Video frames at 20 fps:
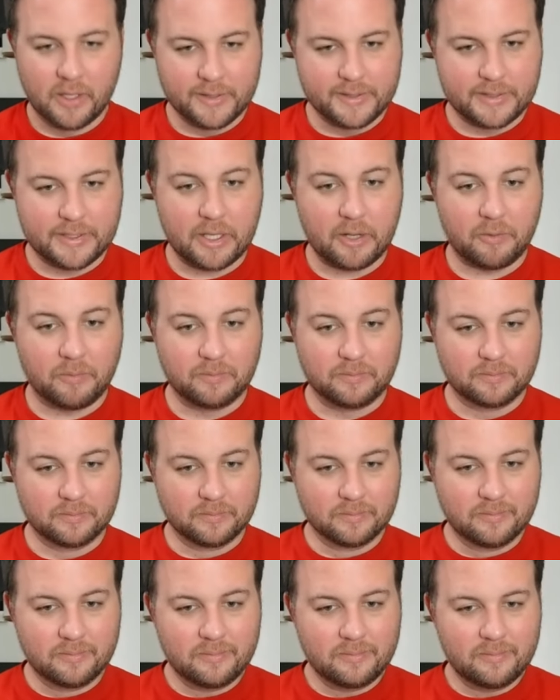So
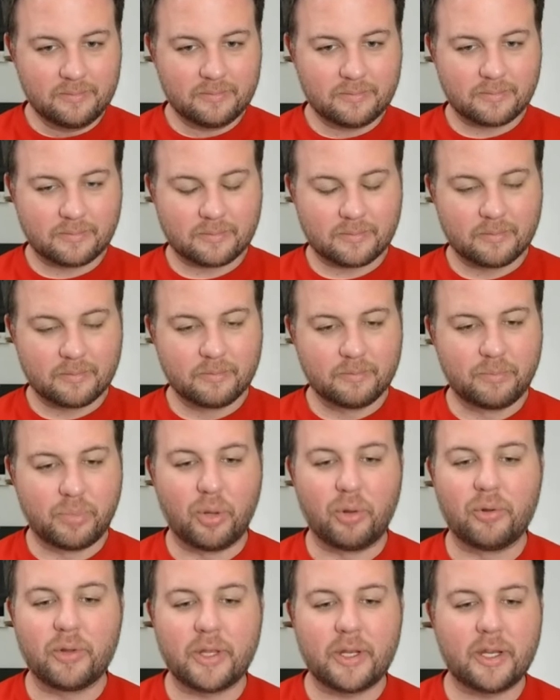
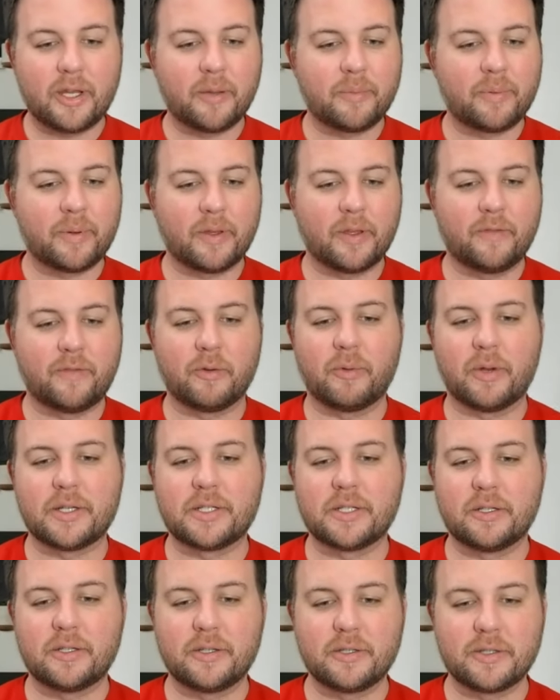pulling up, if you're watching on